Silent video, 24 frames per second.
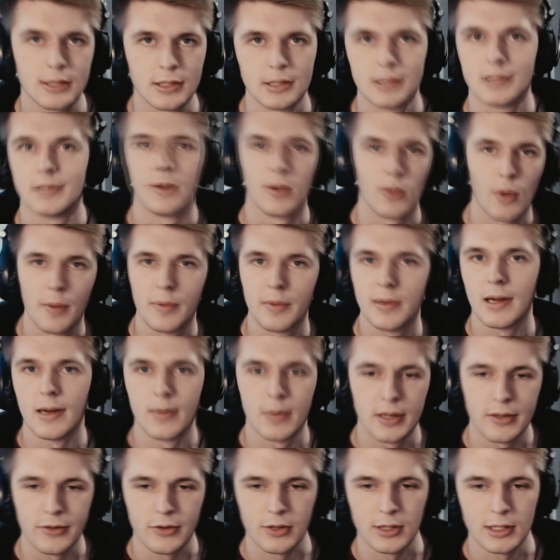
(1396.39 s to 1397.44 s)
to my webcam
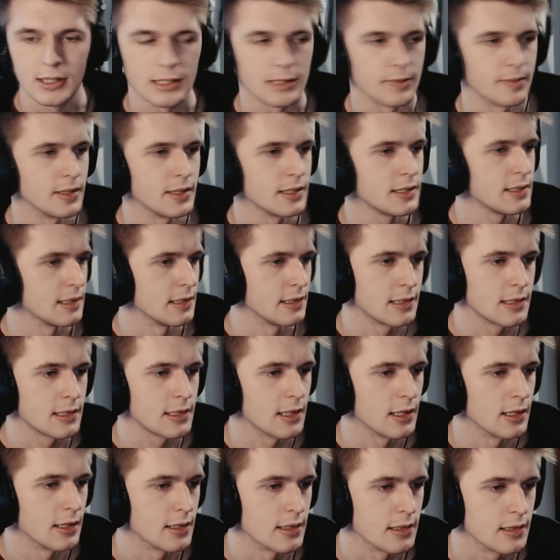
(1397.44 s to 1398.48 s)
whenever I get commits is
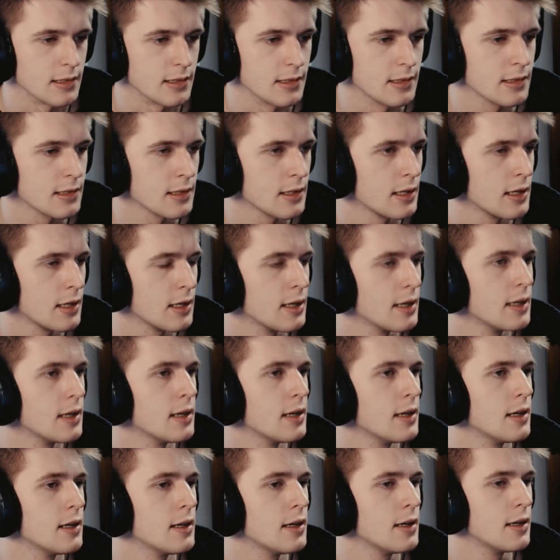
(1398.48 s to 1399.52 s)
because
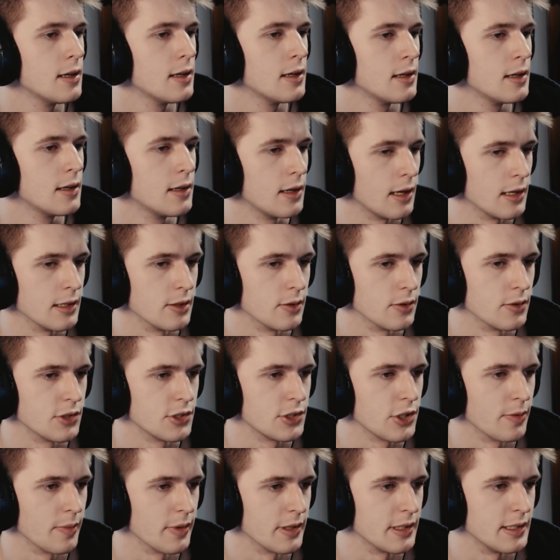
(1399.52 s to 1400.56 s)
I don't want to show
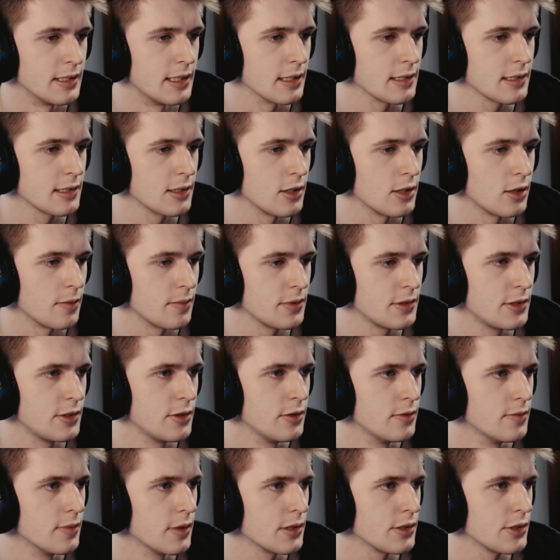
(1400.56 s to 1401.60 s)
my desktop too
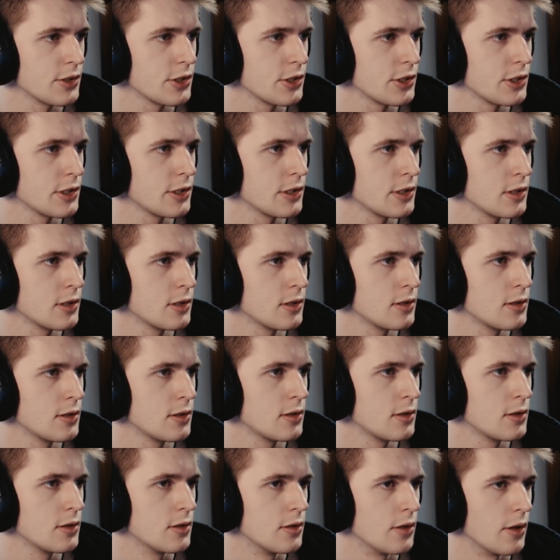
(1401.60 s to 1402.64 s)
much.
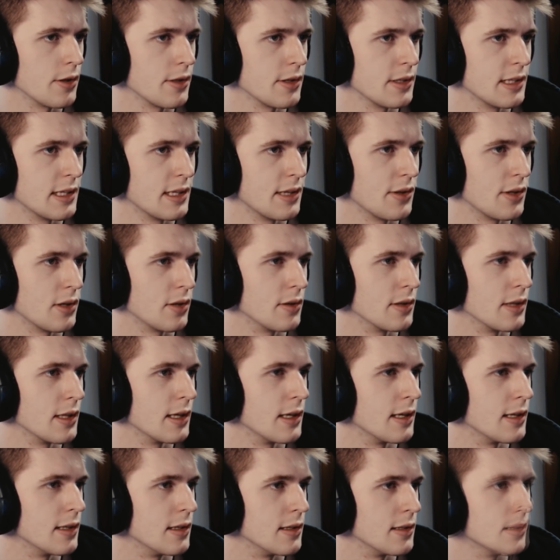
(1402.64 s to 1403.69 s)
Not that there's anything on there
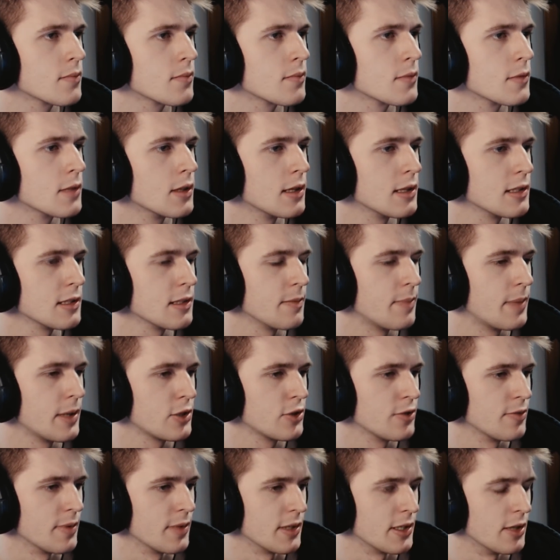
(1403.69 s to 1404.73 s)
that... There's a picture of
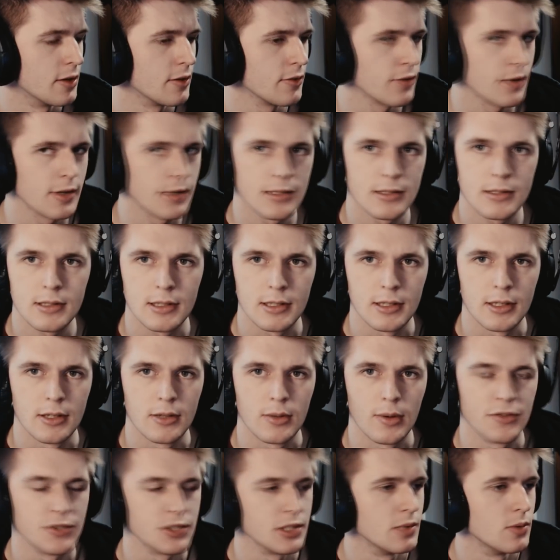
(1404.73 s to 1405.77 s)
my girlfriend. I don't know whether
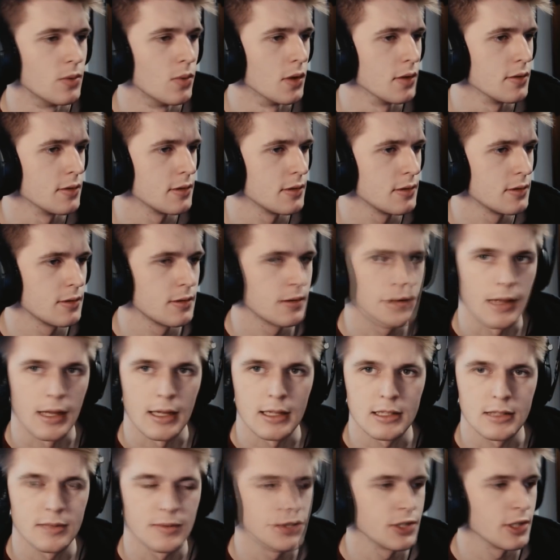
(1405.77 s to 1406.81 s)
she'd want that to
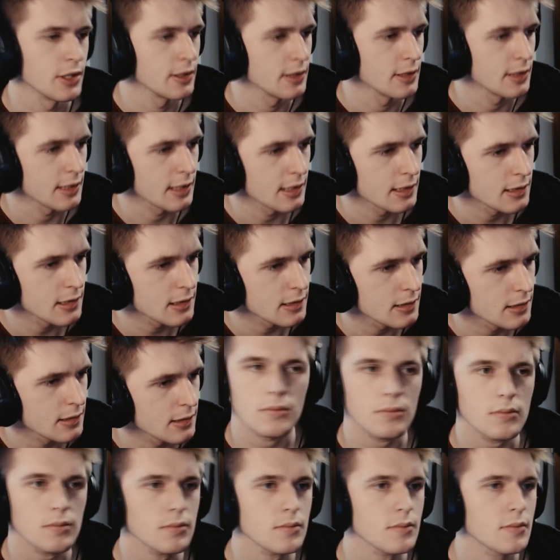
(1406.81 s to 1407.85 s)
be shown, I guess.
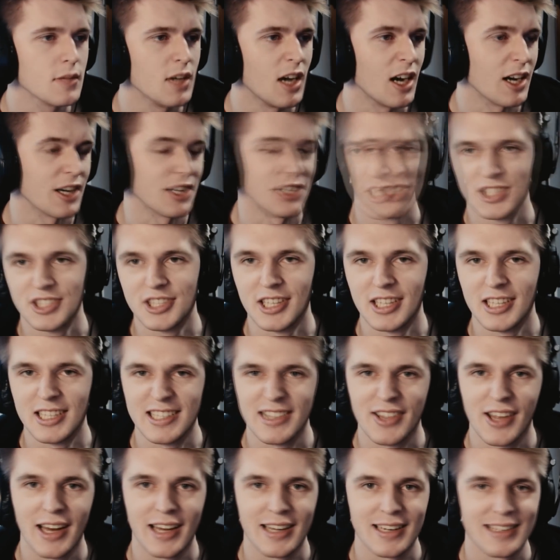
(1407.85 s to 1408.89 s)
Oh, I can just delete
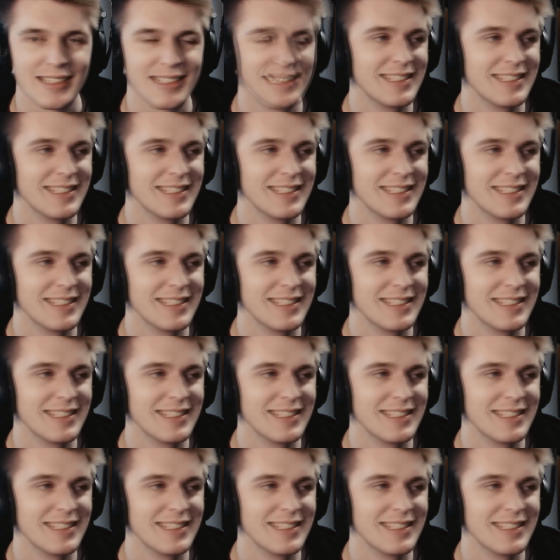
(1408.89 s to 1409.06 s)
that.